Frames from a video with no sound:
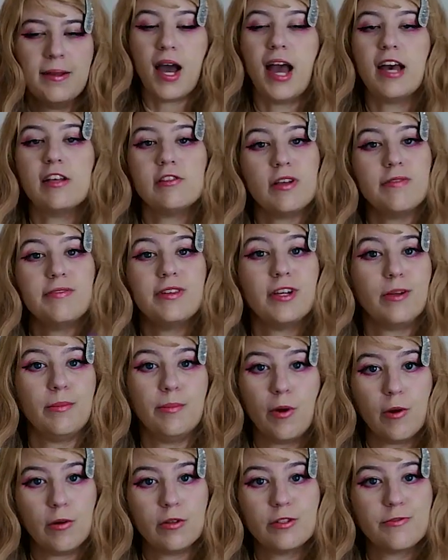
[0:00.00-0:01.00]
I also have little
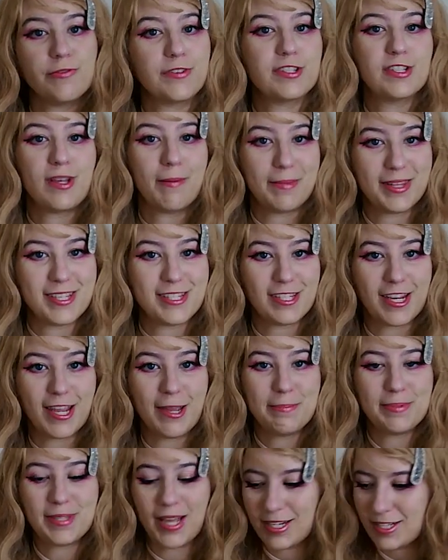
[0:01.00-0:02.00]
molds for some of the
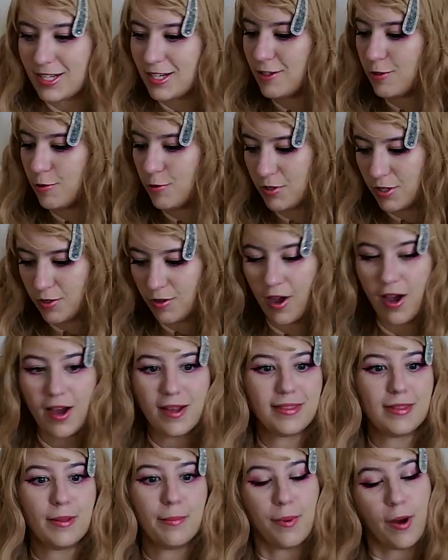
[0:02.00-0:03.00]
shapes. I didn't use it
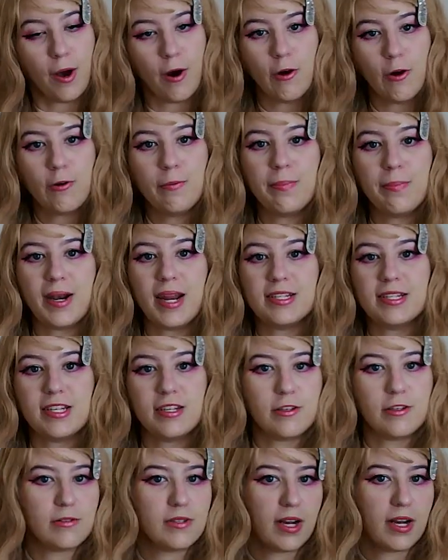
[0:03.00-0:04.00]
on the bow, but I
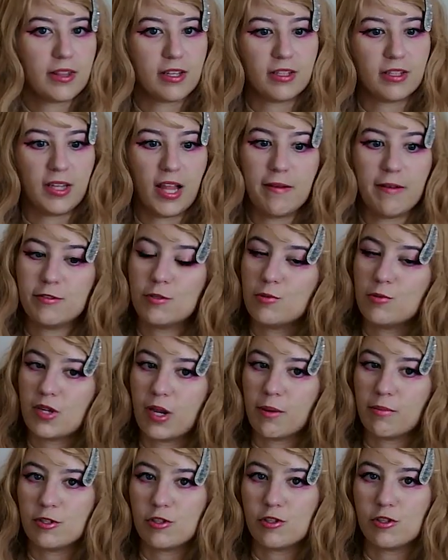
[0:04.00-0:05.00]
did use it on the gloves, which
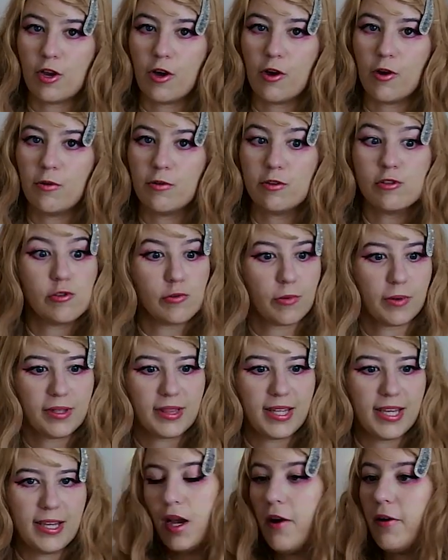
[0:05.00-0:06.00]
I will show
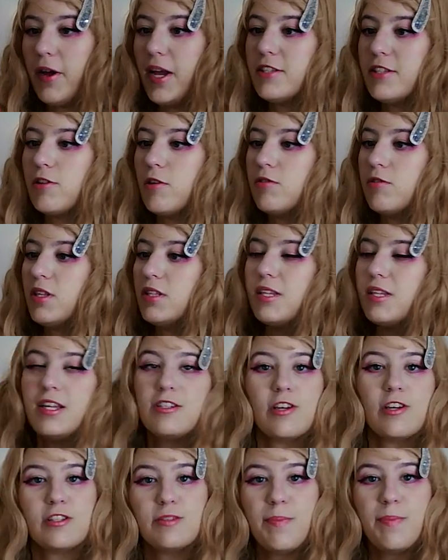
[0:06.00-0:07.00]
shortly. Okay, so since I
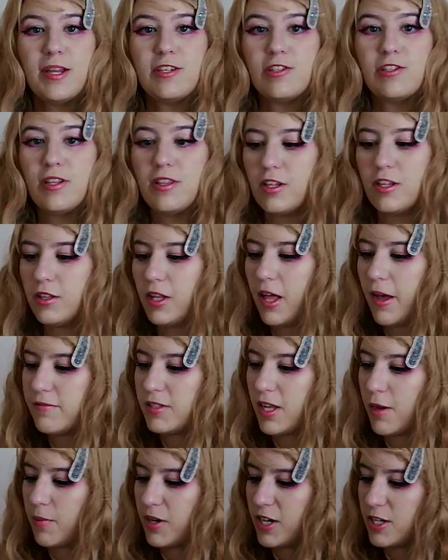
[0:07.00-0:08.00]
just mentioned the gloves,
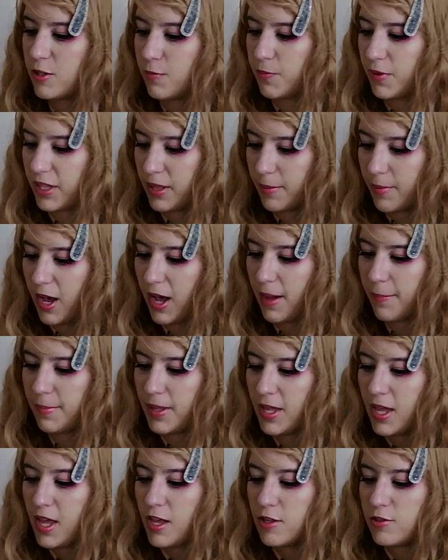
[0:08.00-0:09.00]
I wanted to bring them up.
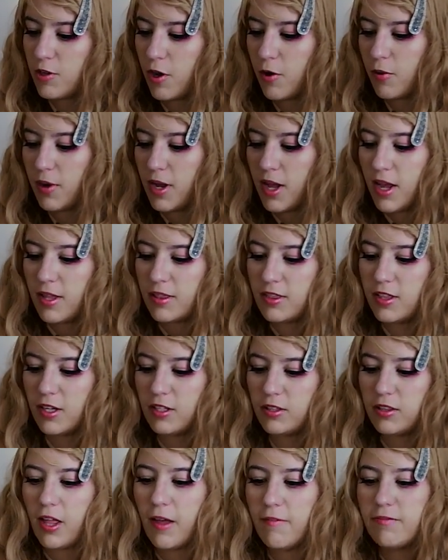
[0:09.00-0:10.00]
So the
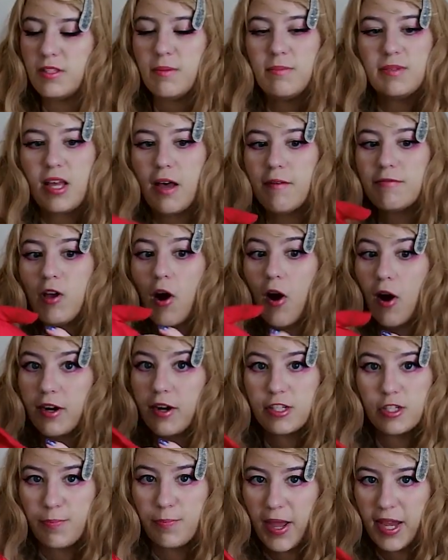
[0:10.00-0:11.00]
gloves themselves are
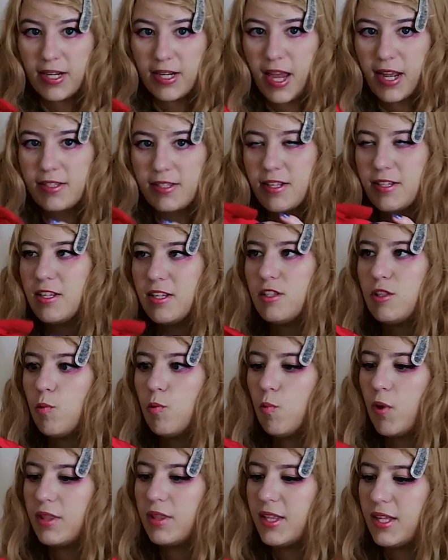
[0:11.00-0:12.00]
spandex. This is the
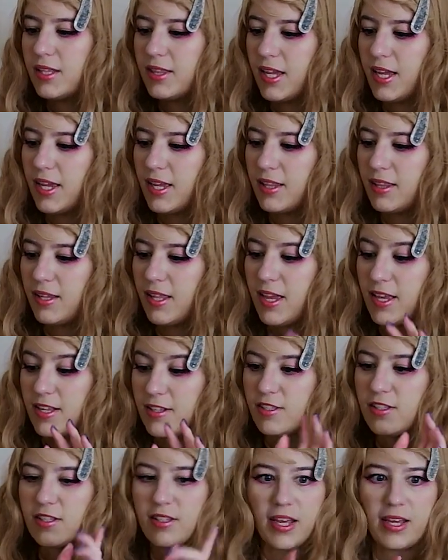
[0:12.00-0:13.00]
one thing that
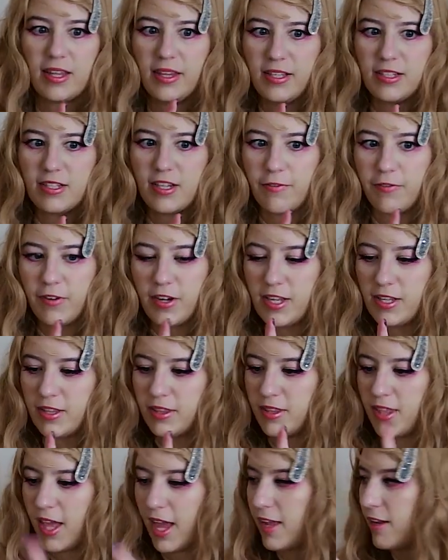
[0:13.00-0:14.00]
is slightly different
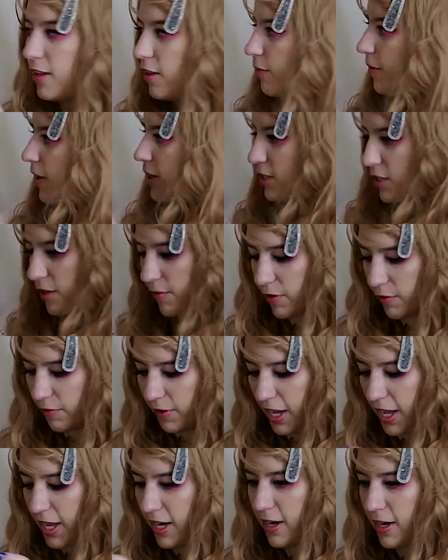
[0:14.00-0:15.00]
than the rest of the
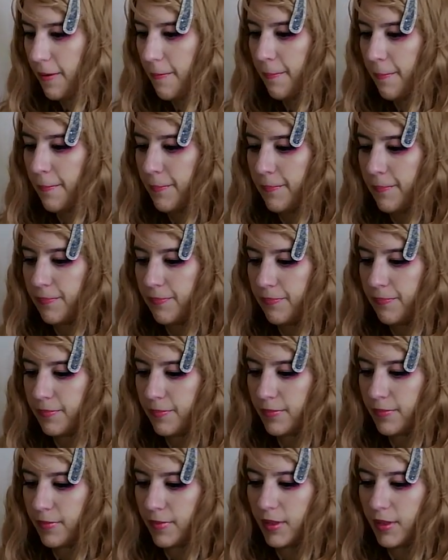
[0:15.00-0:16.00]
red.
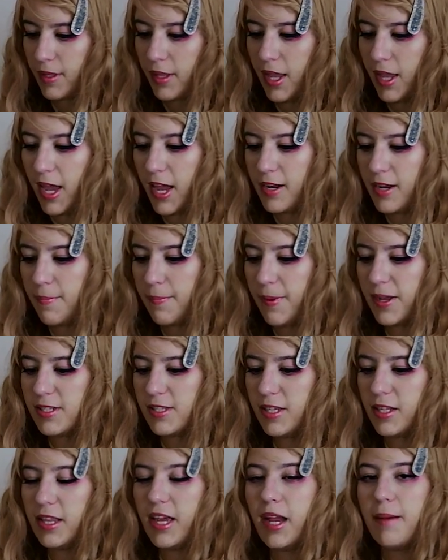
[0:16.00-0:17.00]
And
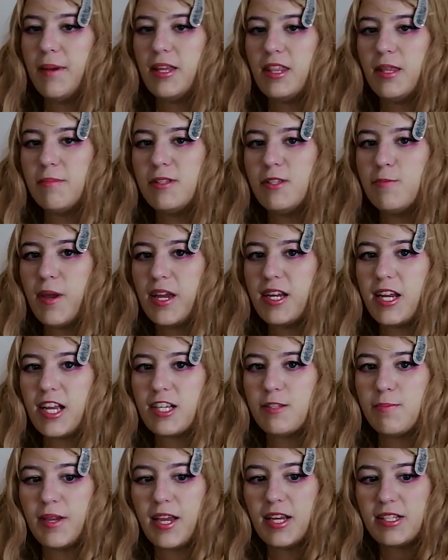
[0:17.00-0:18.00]
basically I made them
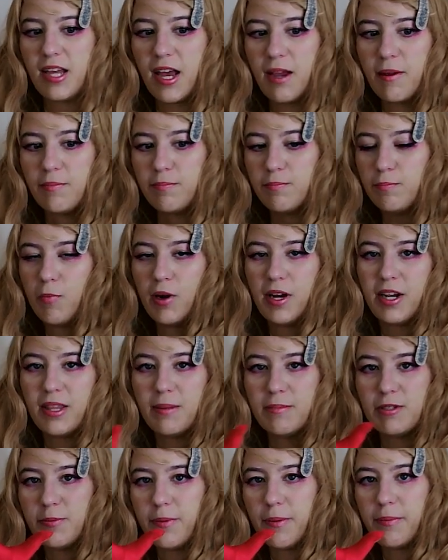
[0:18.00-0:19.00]
spandex because I wanted
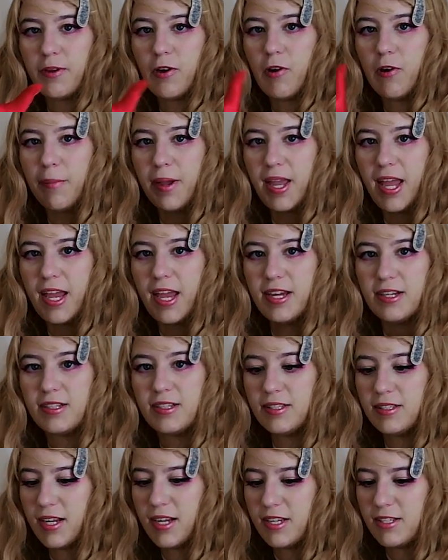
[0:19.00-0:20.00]
them to be able to go on my
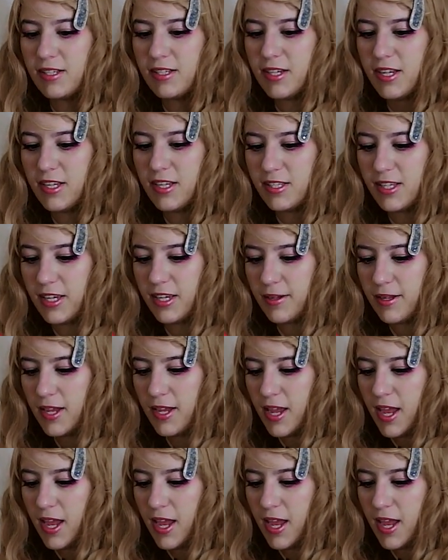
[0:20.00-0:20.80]
hand nice and easy.